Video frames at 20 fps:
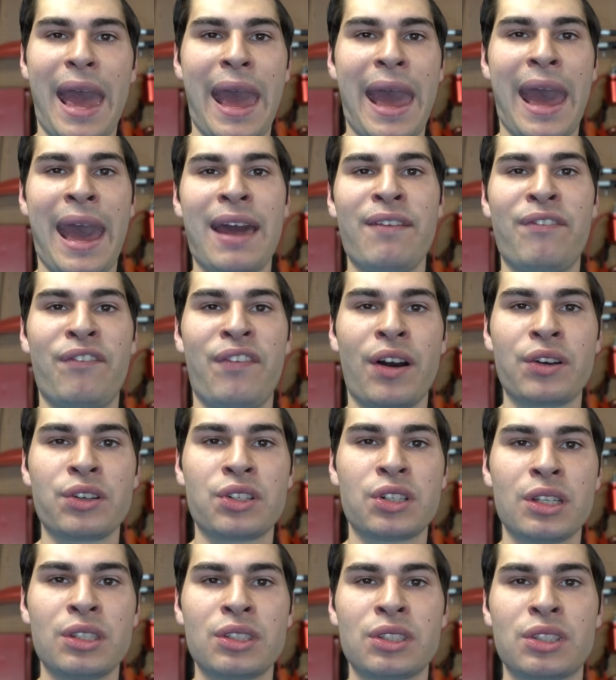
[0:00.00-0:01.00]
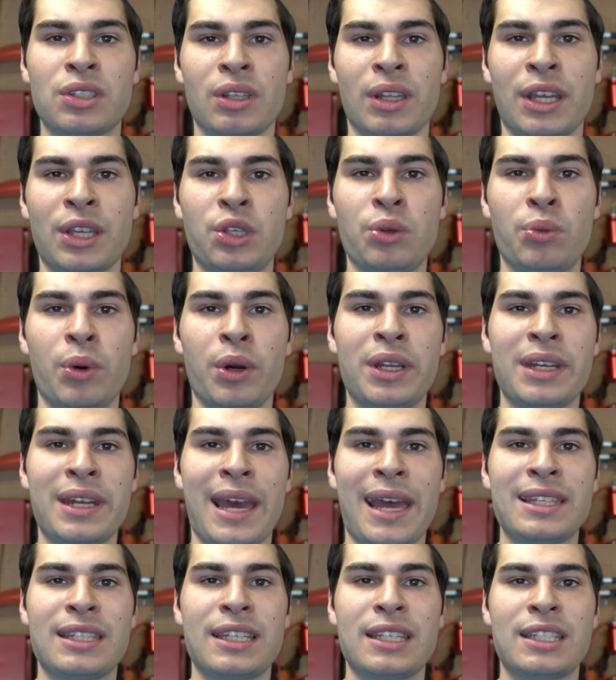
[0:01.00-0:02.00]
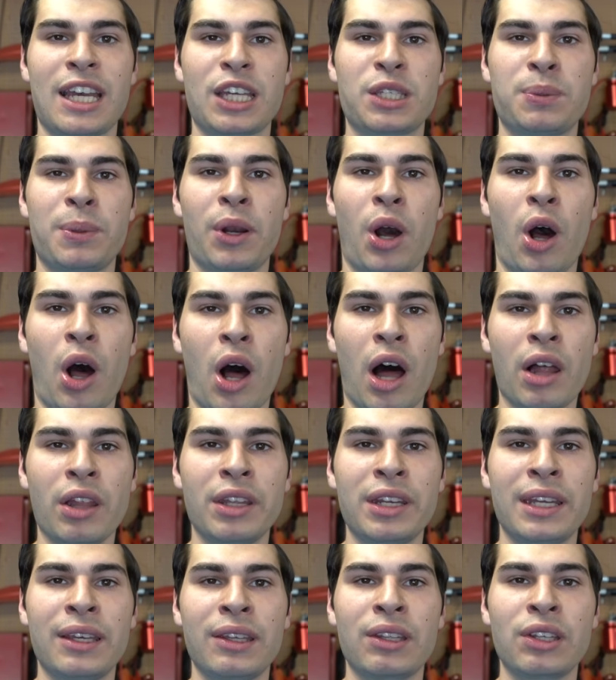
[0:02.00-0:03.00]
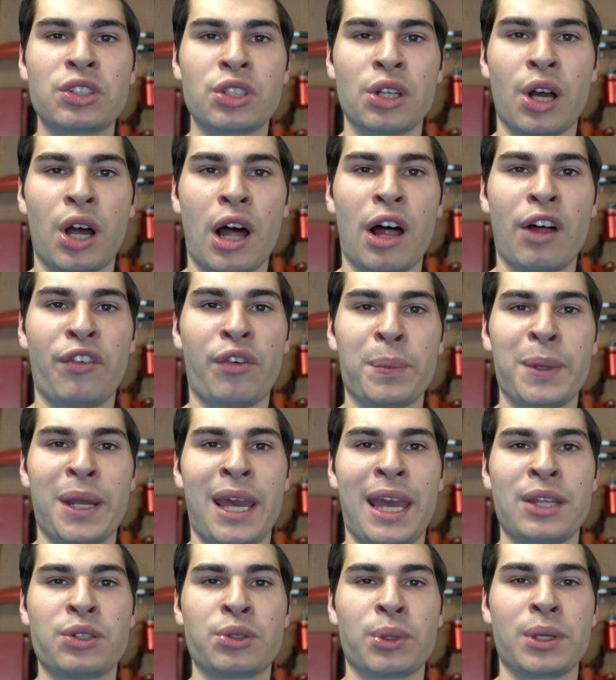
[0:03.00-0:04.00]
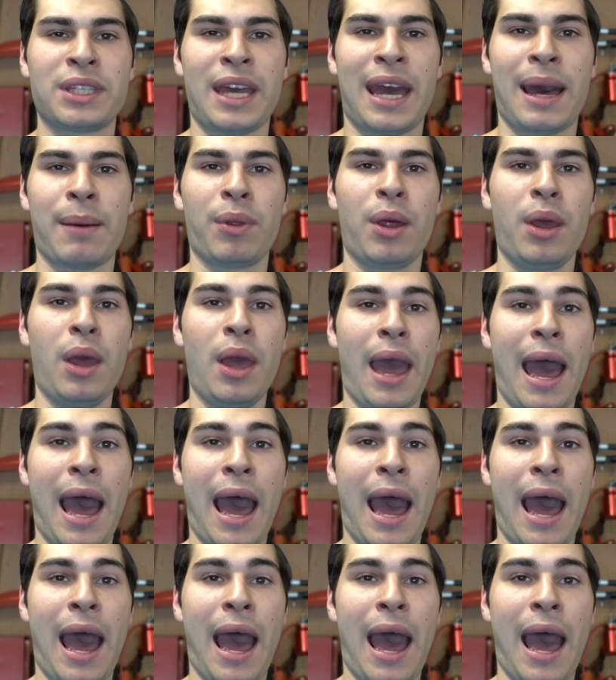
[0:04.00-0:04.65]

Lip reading: add functions like you would in NCS Expert, all in English, all from an Android tablet.